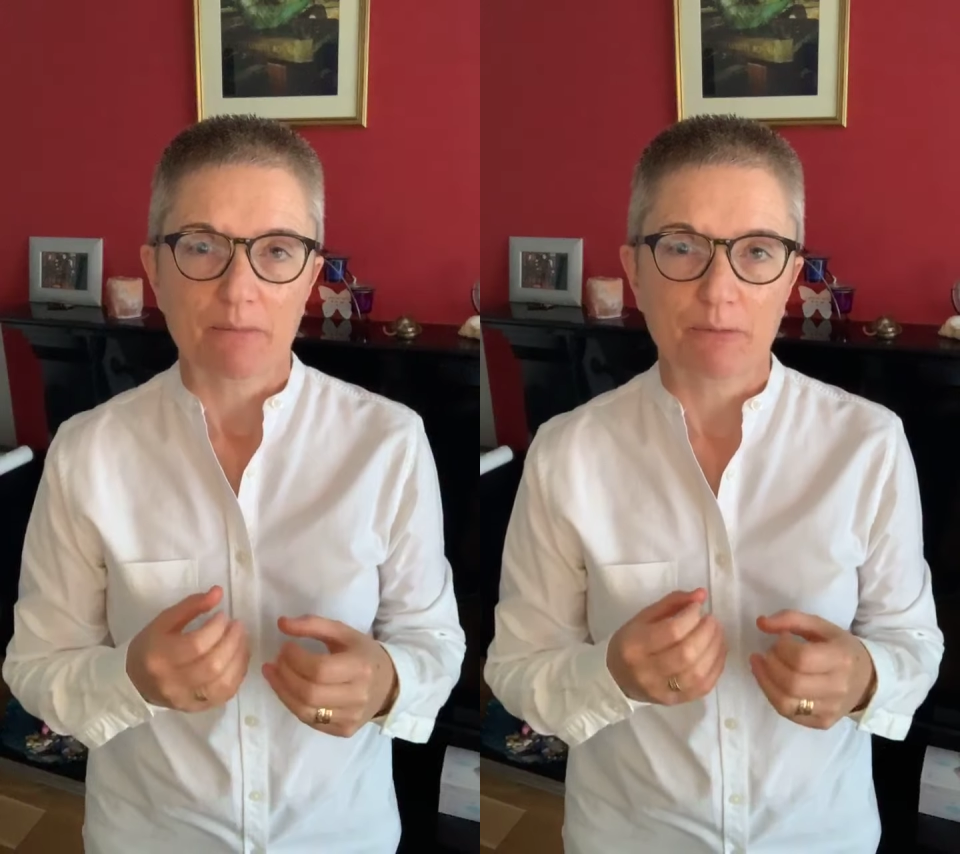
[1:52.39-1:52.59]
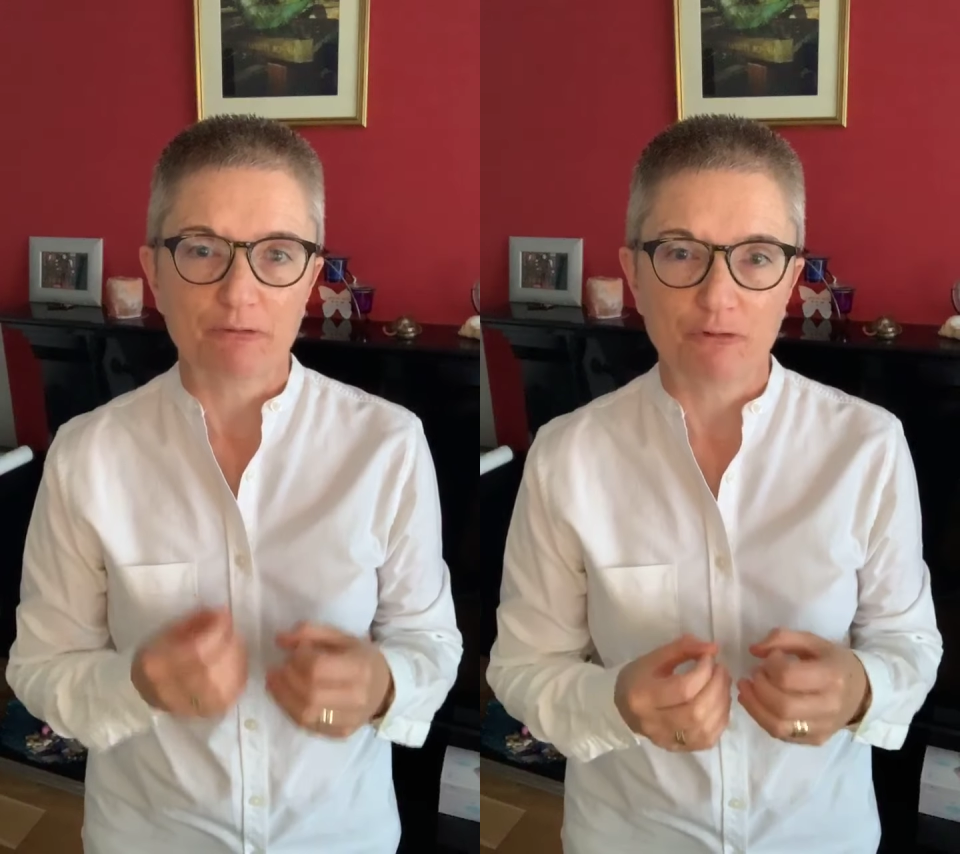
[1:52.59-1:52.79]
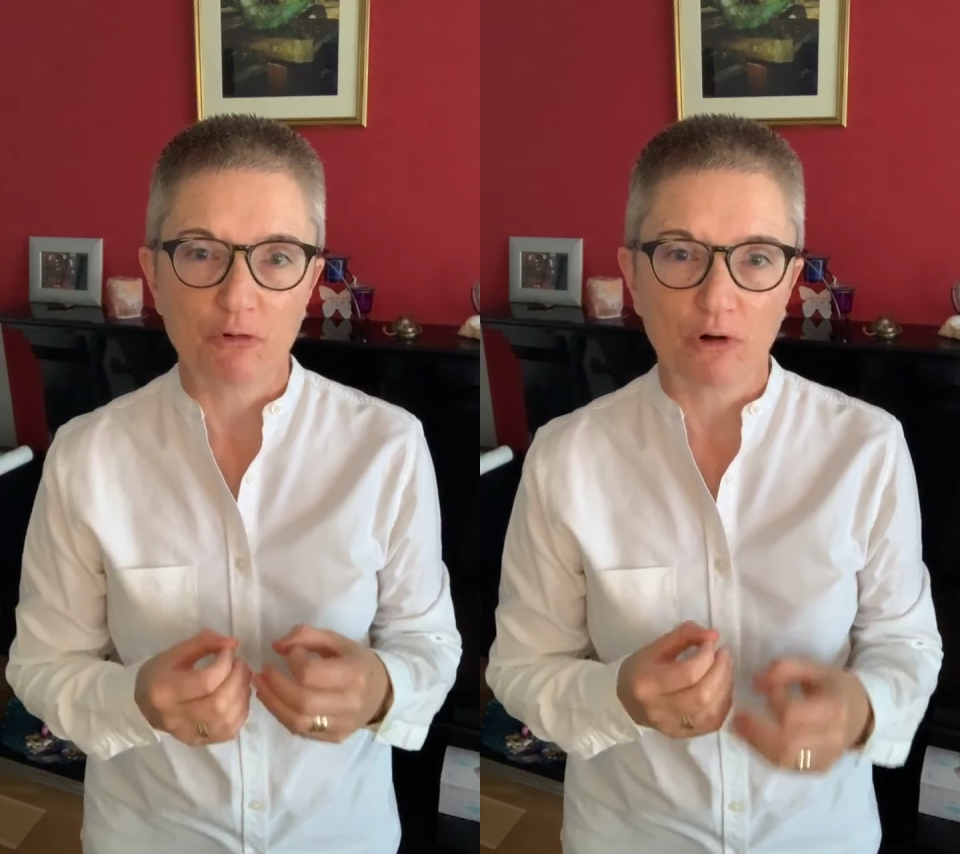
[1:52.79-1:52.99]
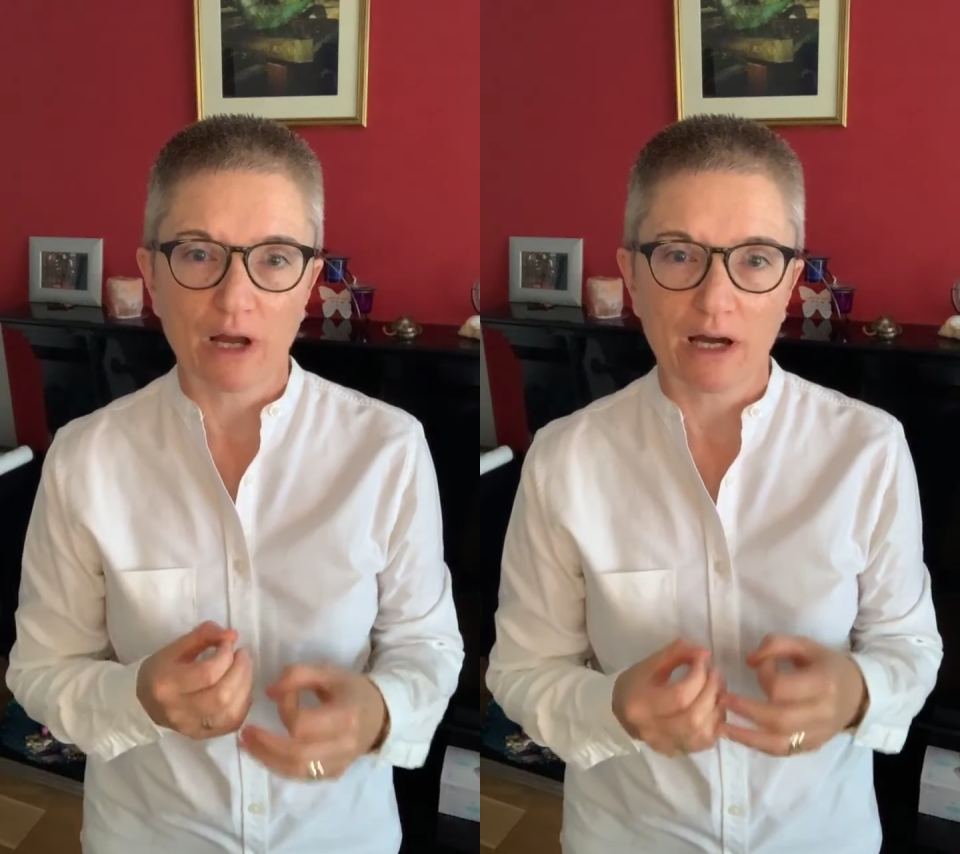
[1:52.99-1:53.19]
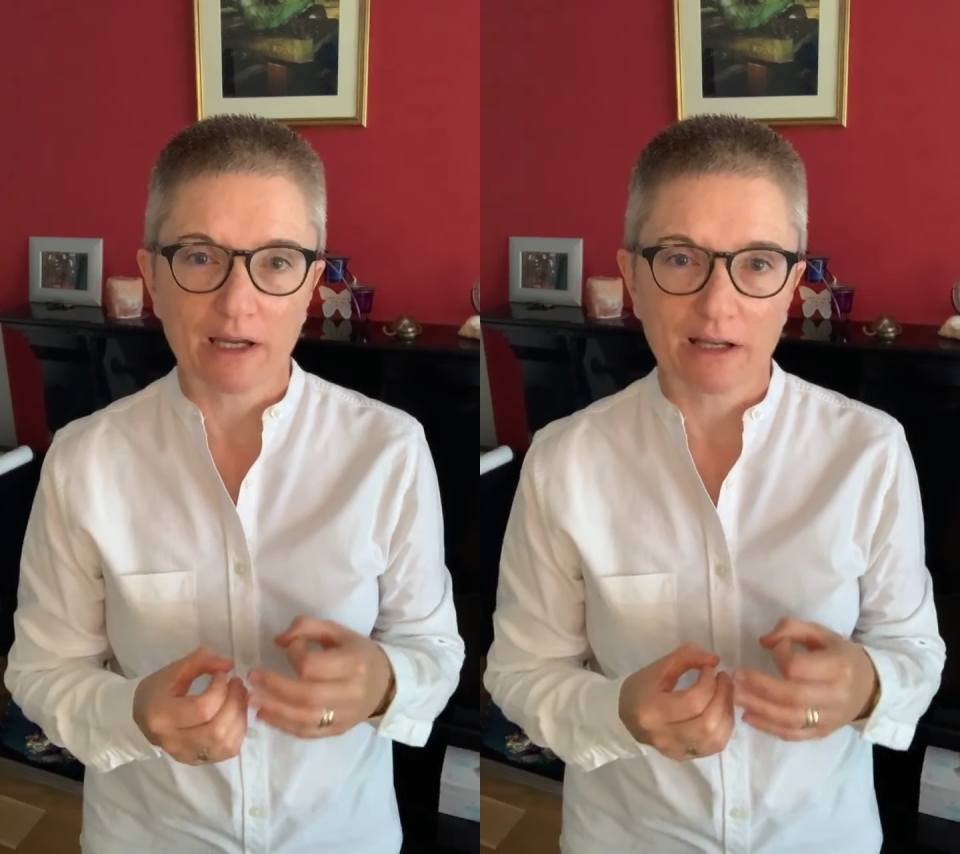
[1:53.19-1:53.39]
before
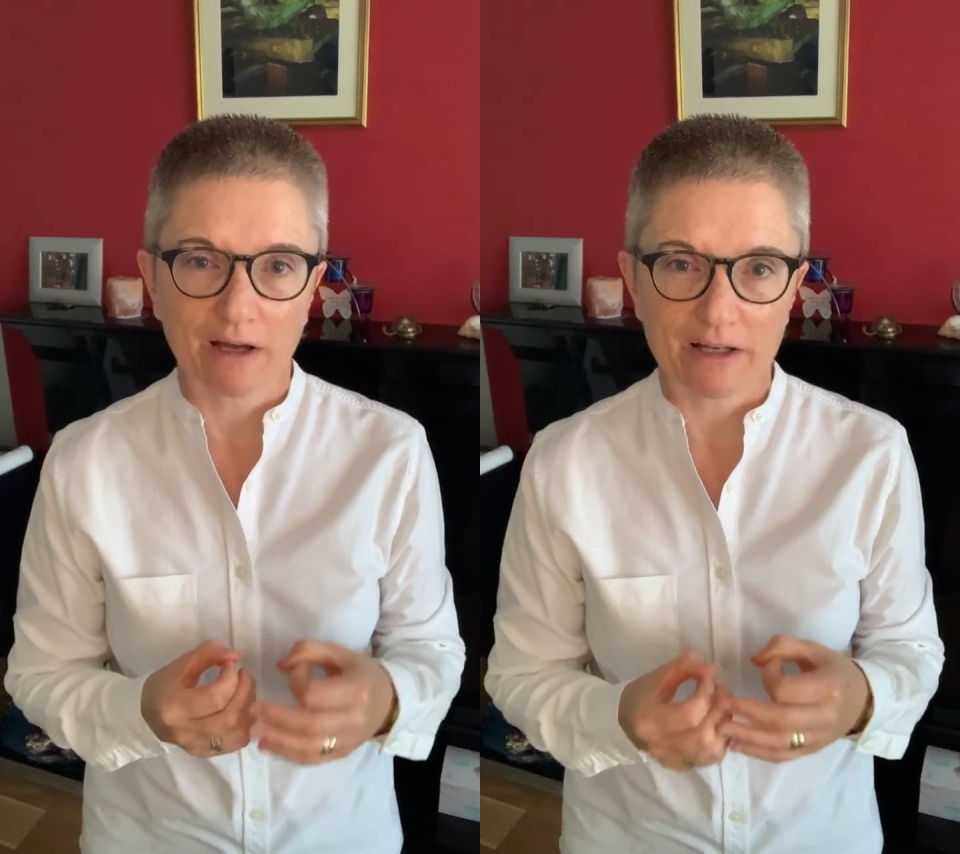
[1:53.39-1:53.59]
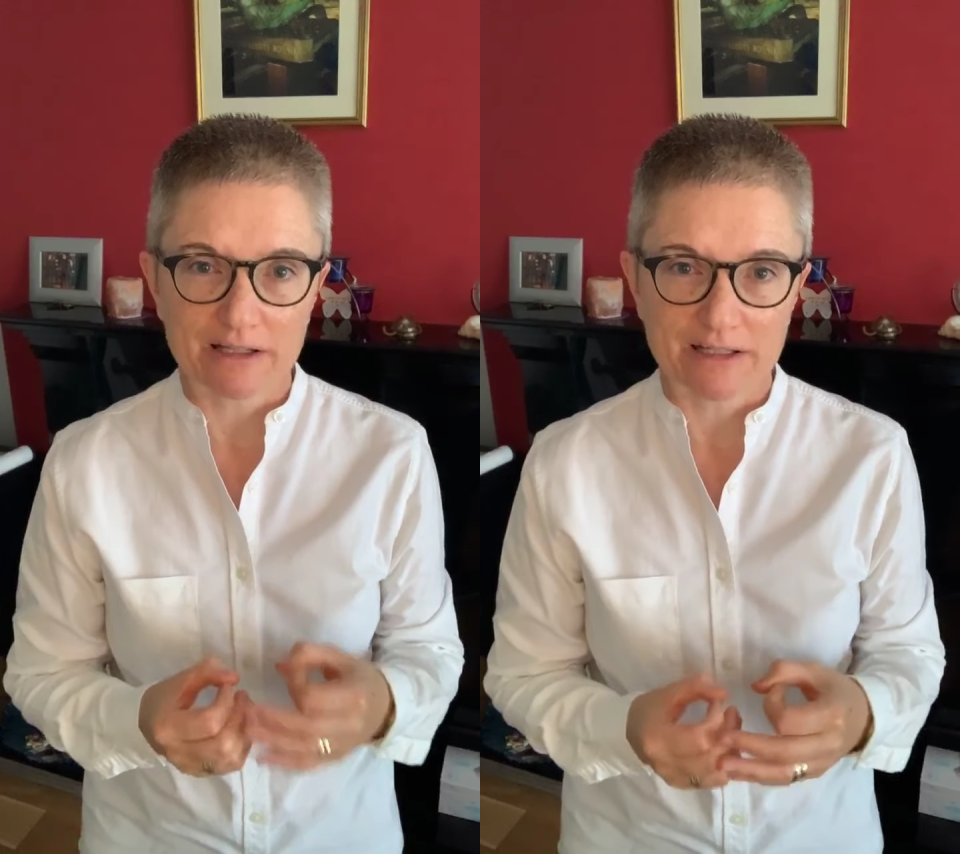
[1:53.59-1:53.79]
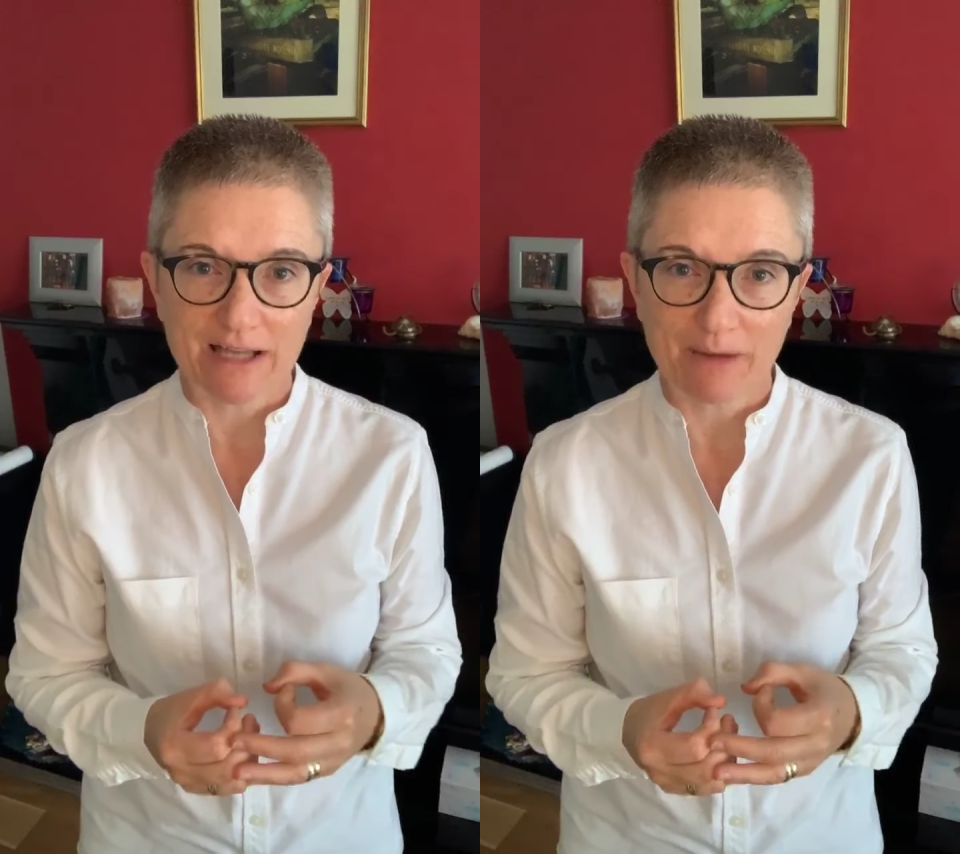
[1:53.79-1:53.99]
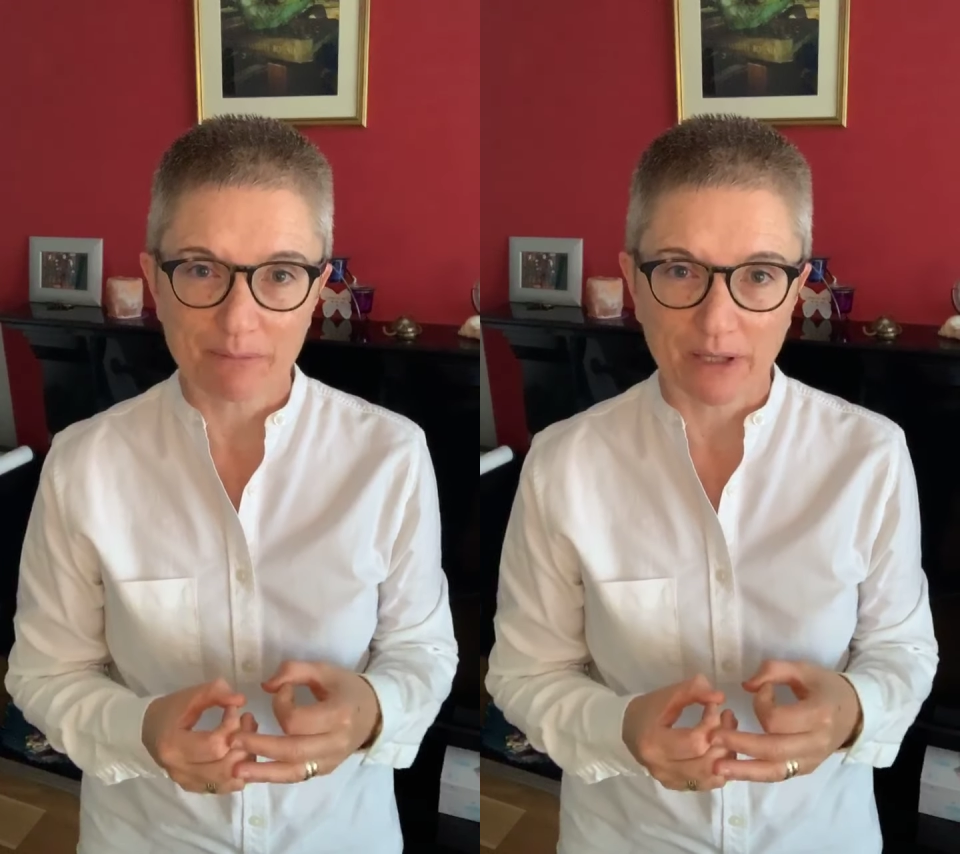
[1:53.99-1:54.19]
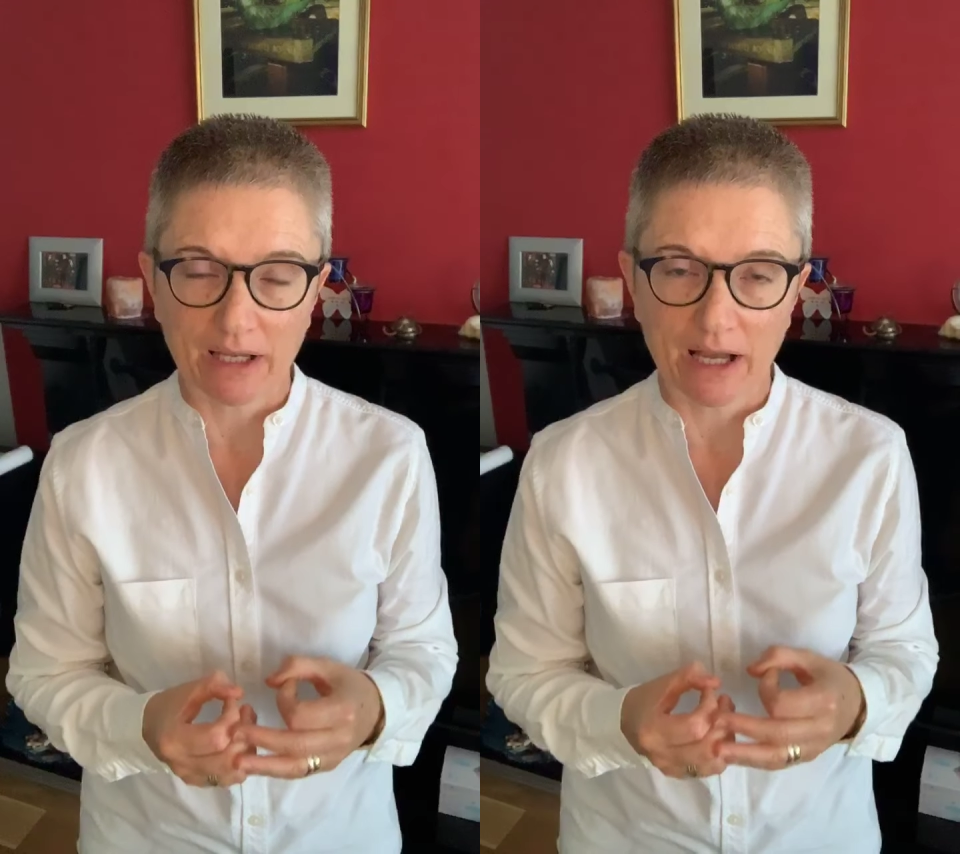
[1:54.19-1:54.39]
I got into
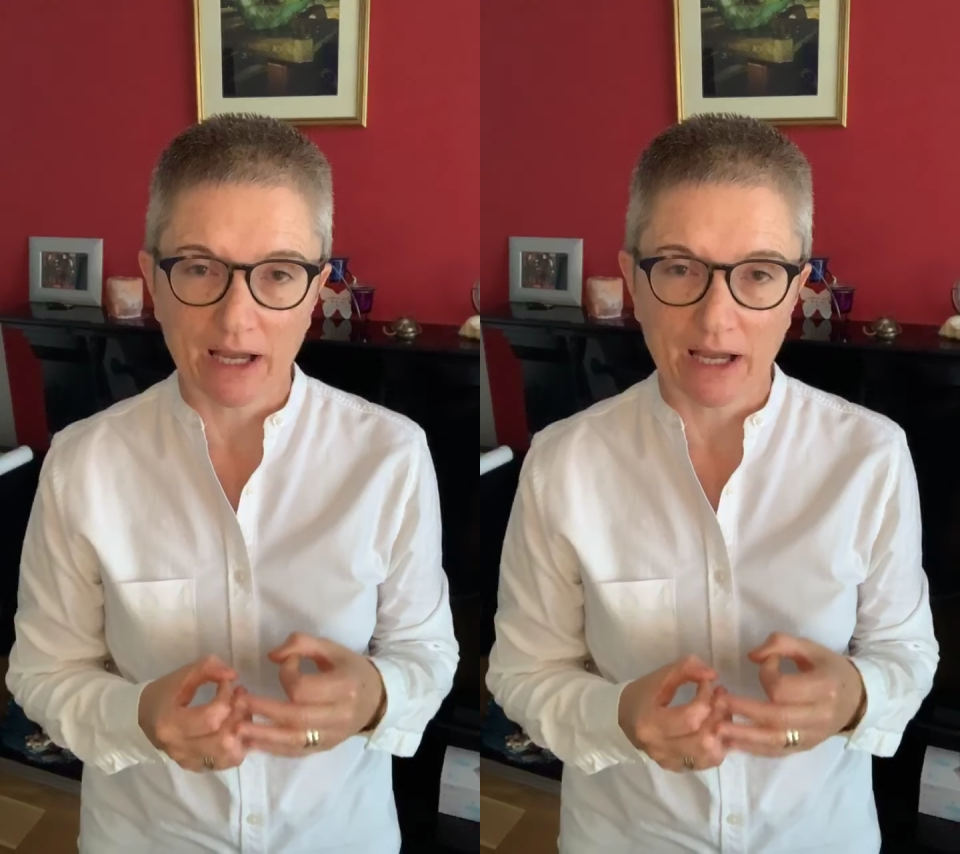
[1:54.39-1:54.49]
tapping,